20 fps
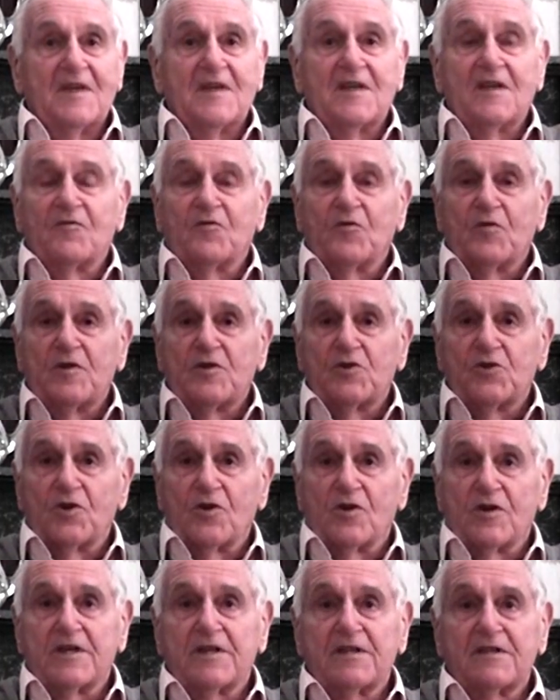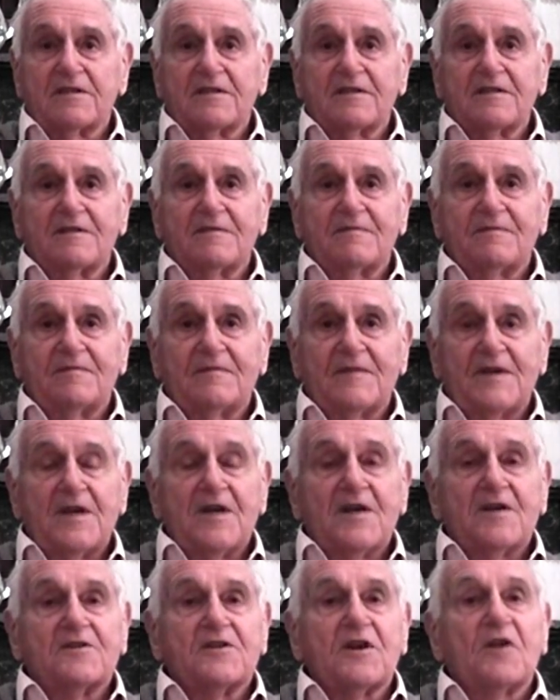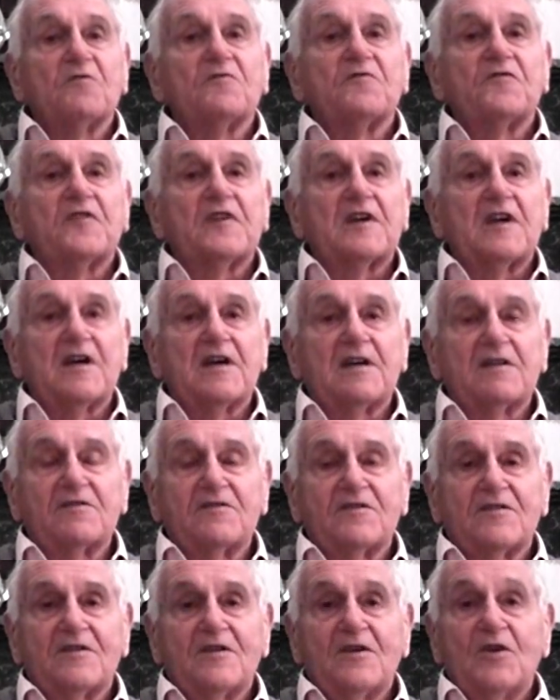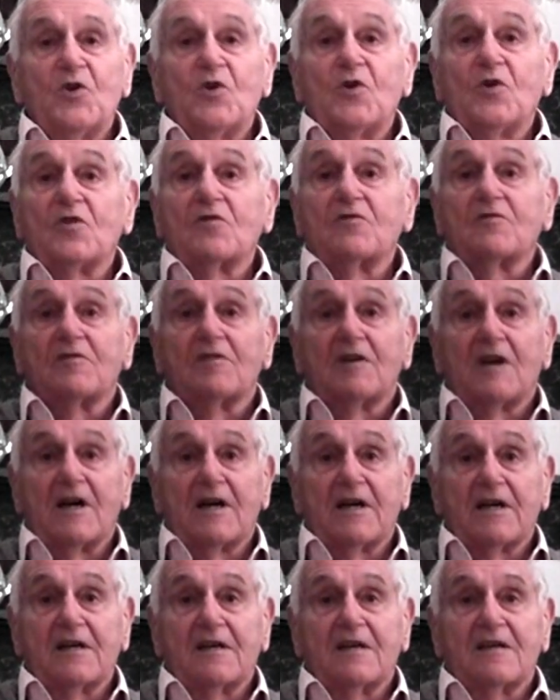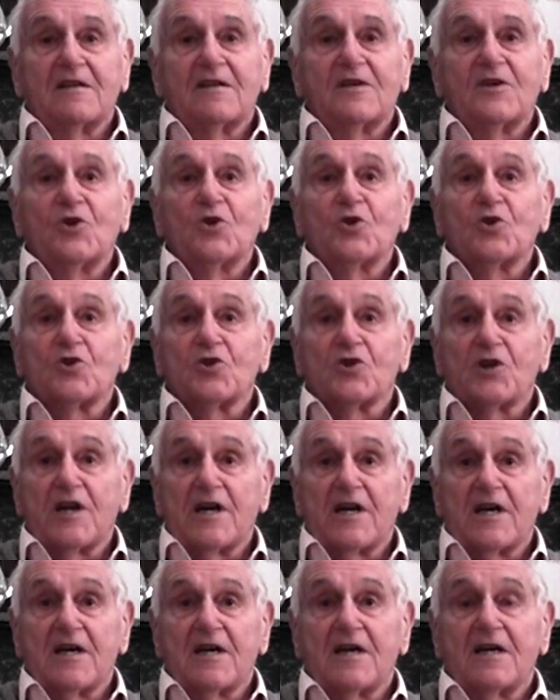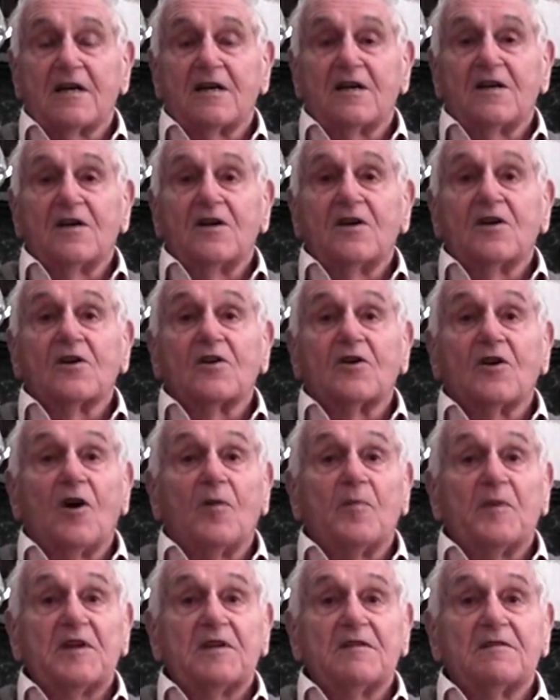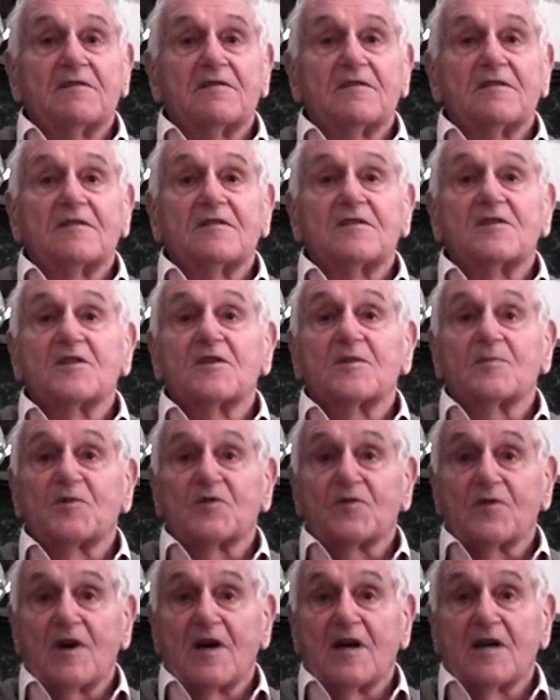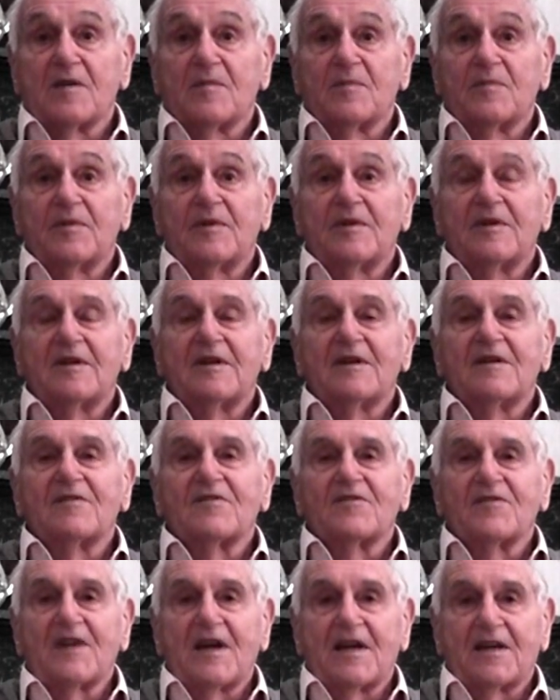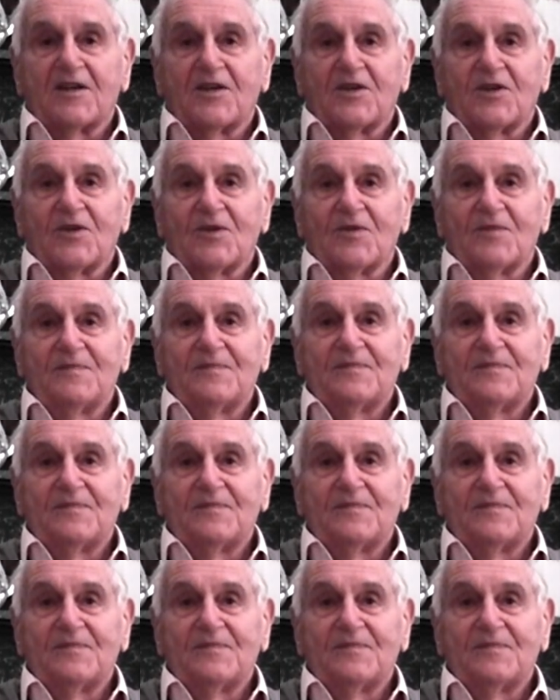If you enjoy it, don't forget to like, share, comment, subscribe. Thank you.